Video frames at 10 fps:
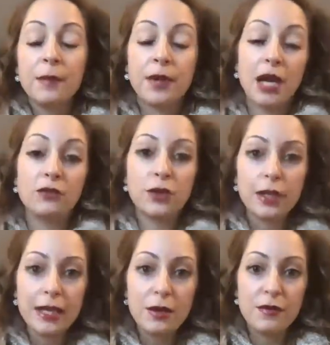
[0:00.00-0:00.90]
But I
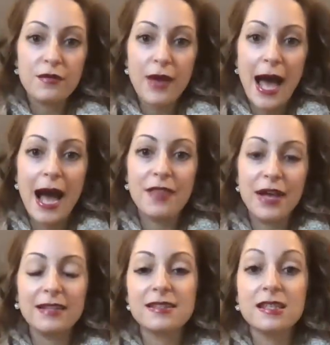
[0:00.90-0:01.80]
really had
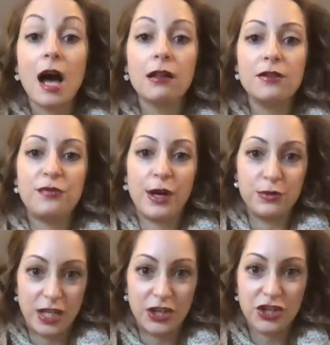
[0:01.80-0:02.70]
that solid
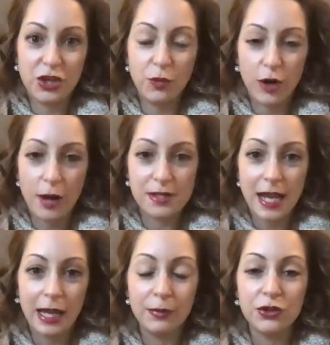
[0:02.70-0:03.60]
foundation where I was
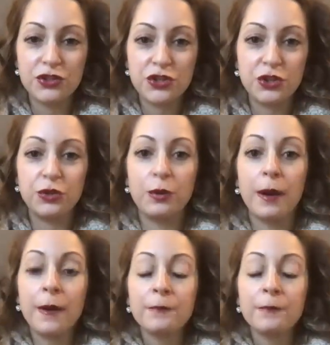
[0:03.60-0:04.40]
able to